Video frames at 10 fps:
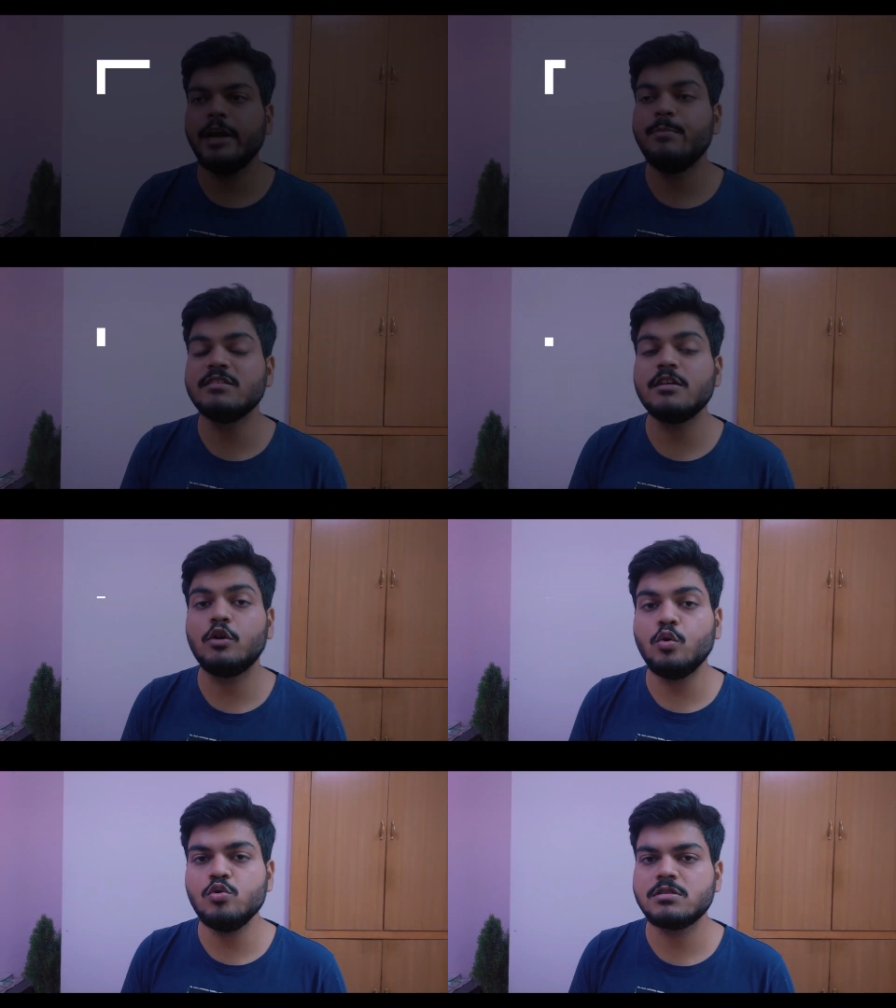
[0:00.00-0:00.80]
It means the
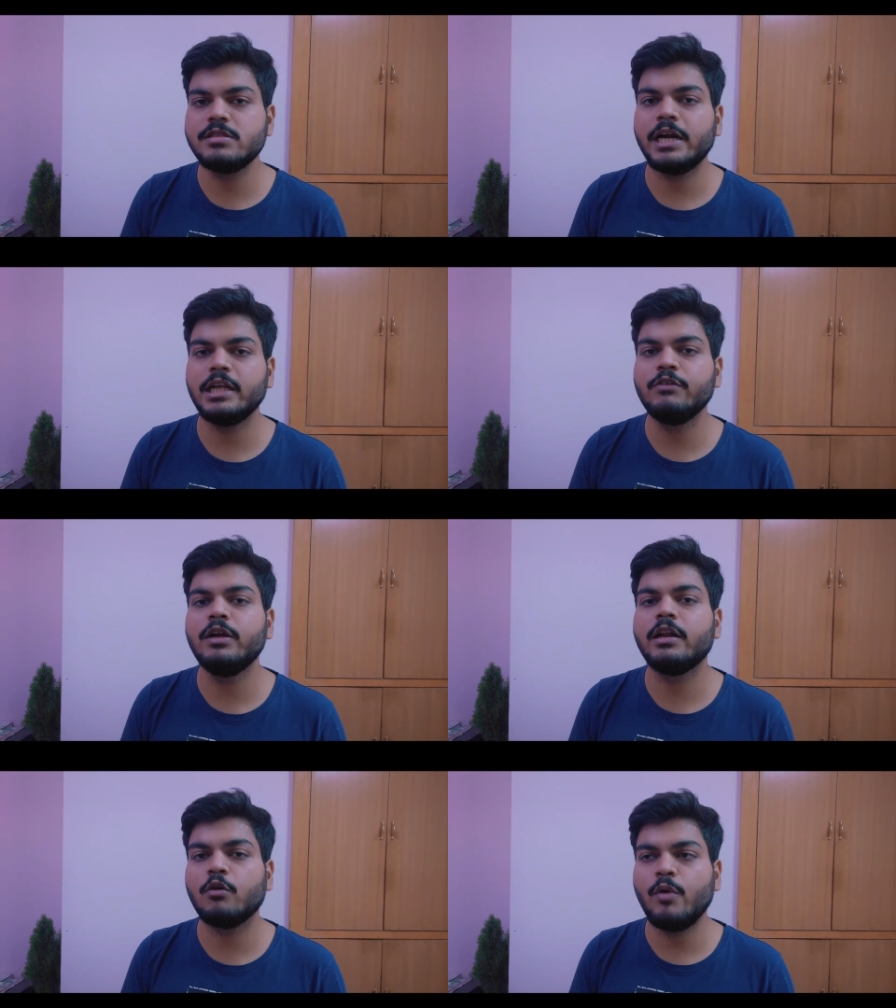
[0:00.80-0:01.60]
tools that you
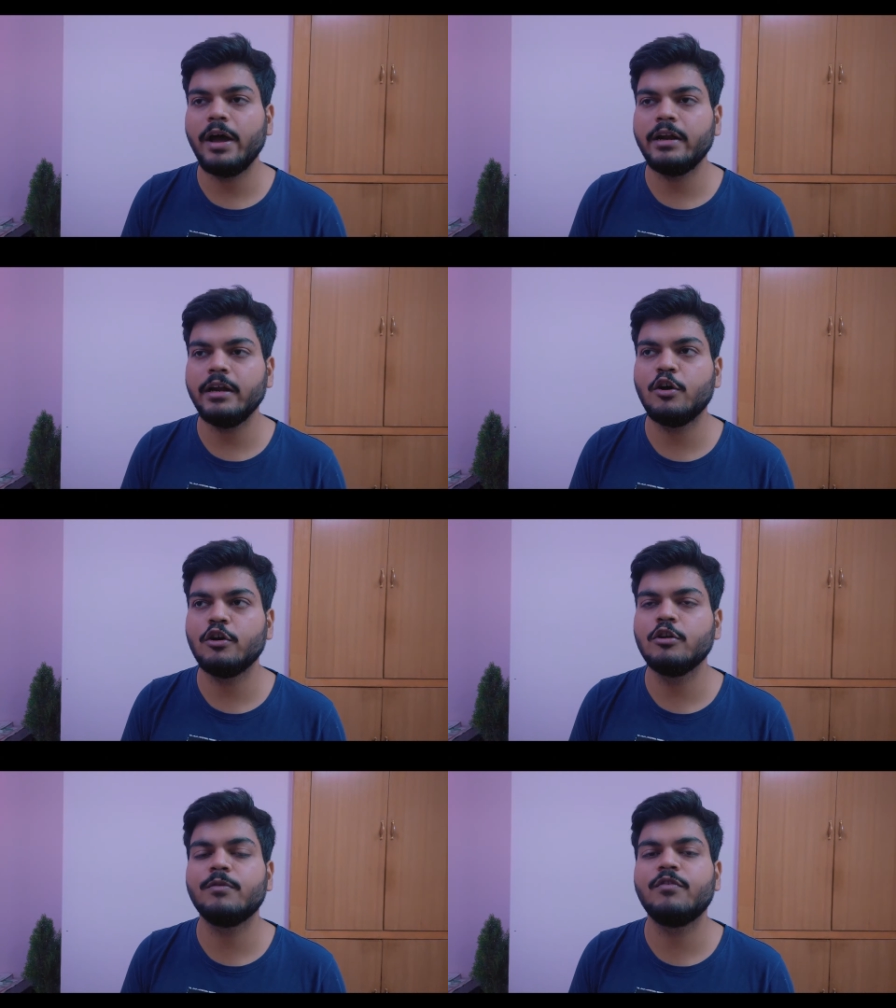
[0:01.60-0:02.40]
will require in
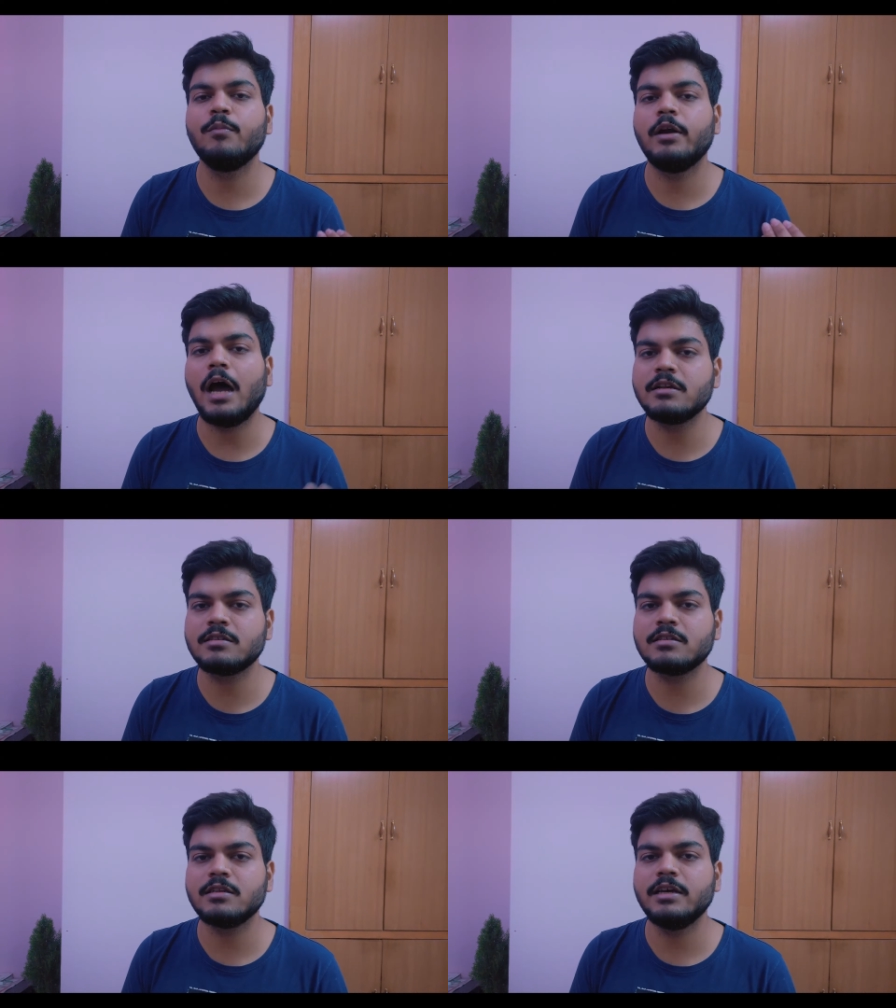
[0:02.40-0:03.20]
order to perform
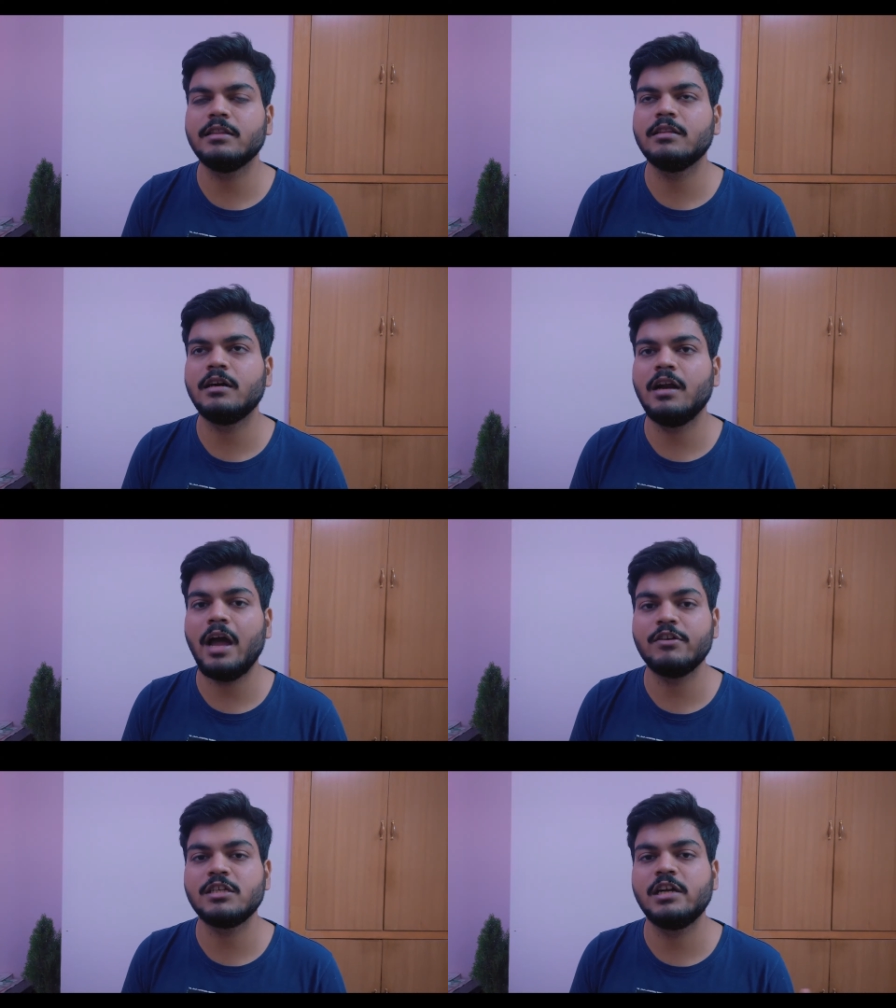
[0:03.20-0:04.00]
tasks in the
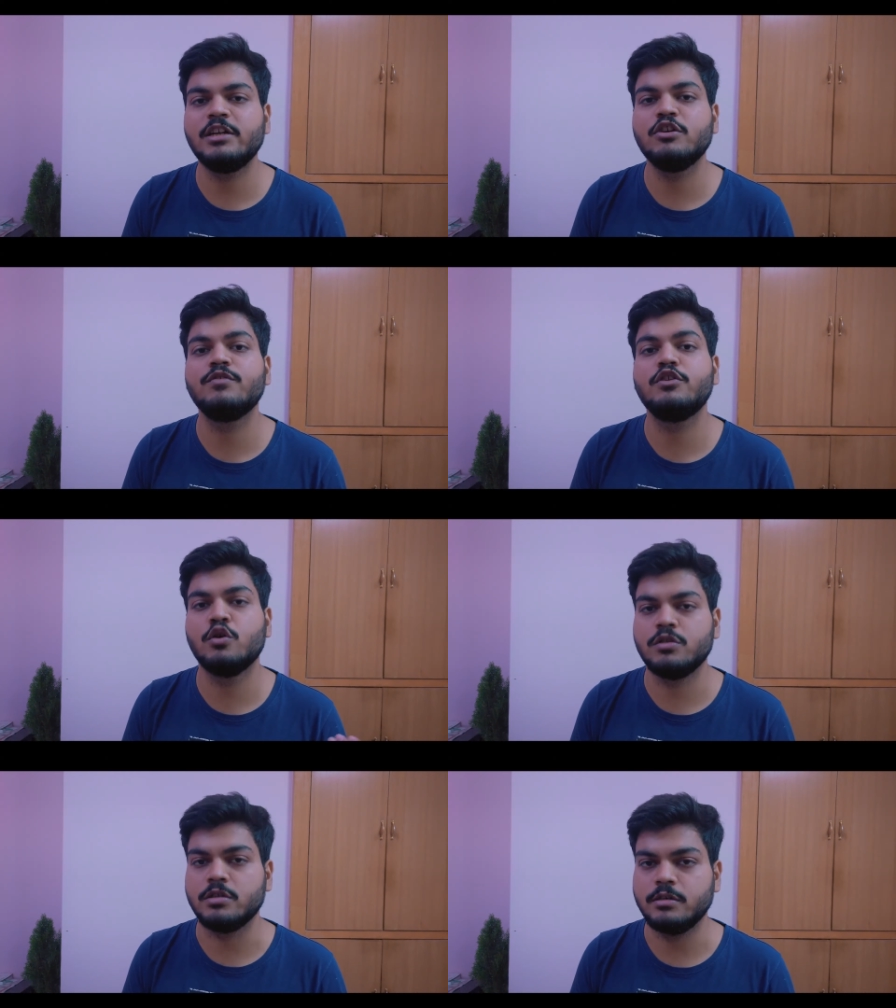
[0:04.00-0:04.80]
language that you have
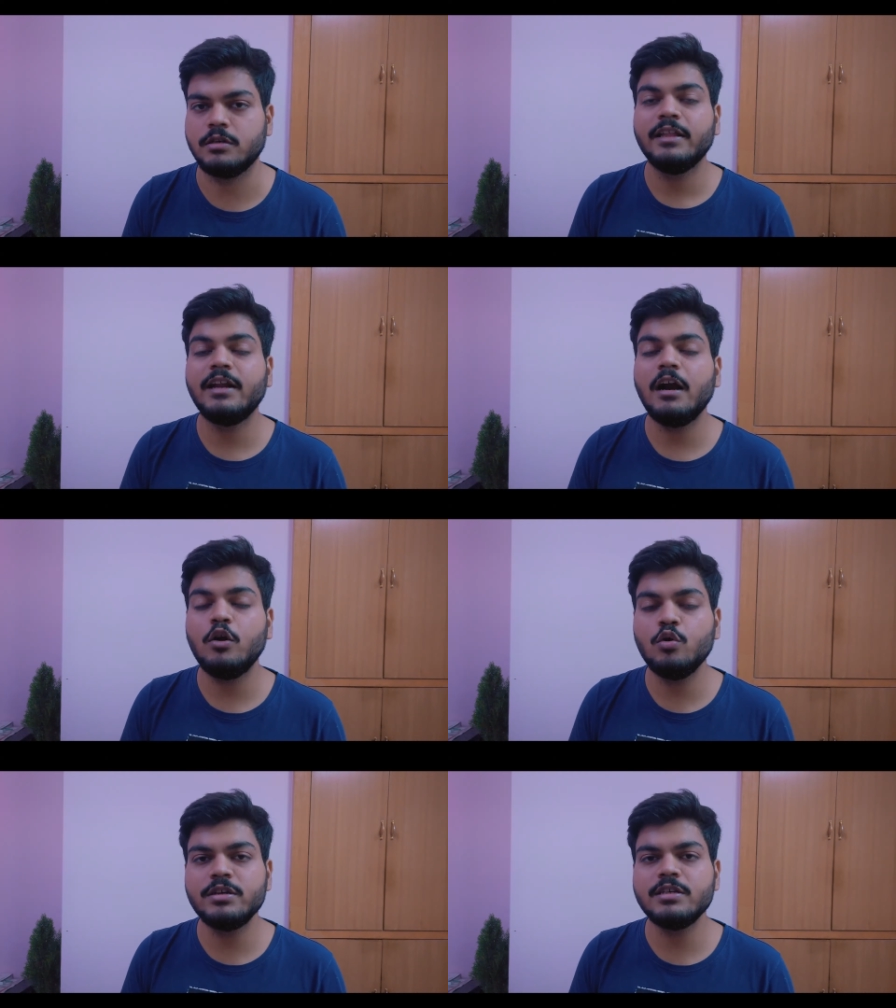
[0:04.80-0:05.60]
chosen. There are
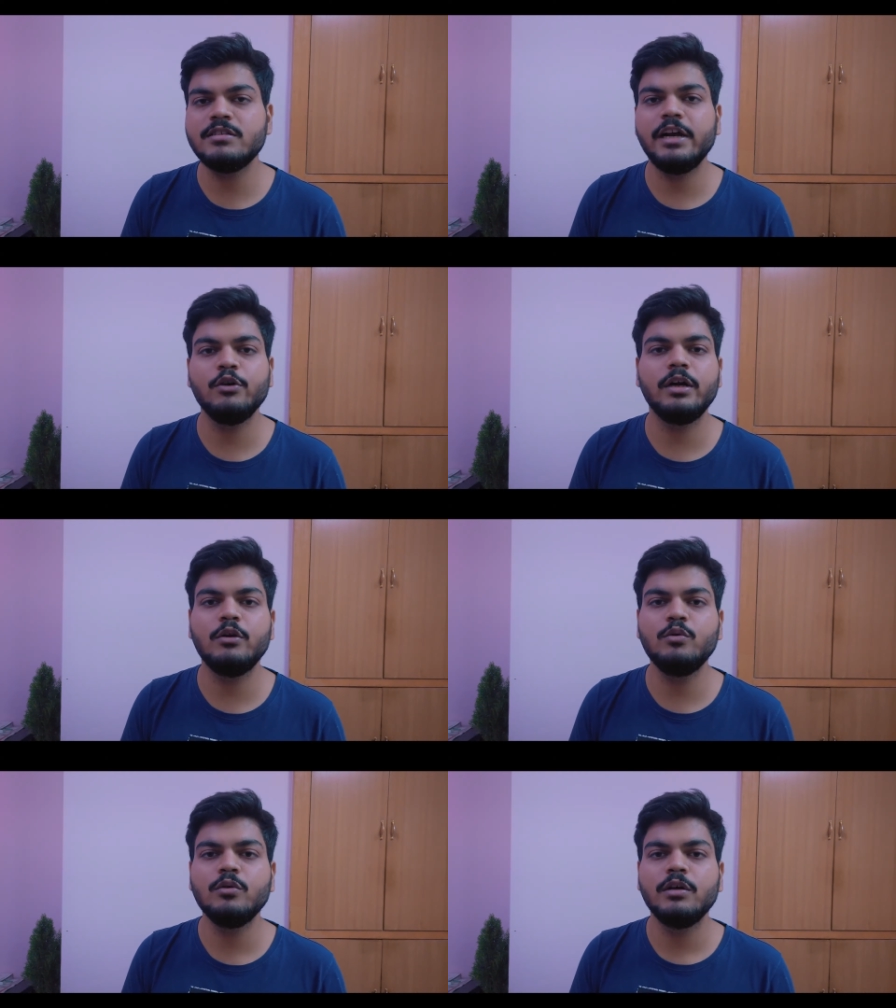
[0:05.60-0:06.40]
two things that you can
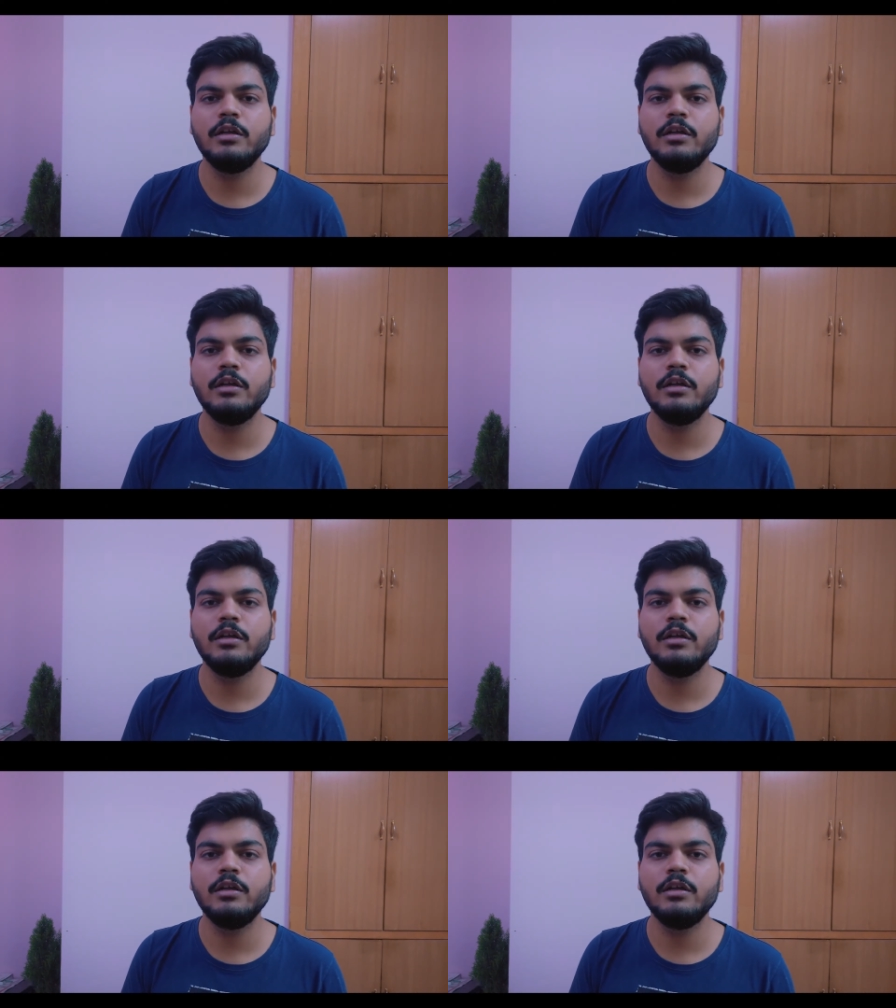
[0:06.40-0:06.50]
do.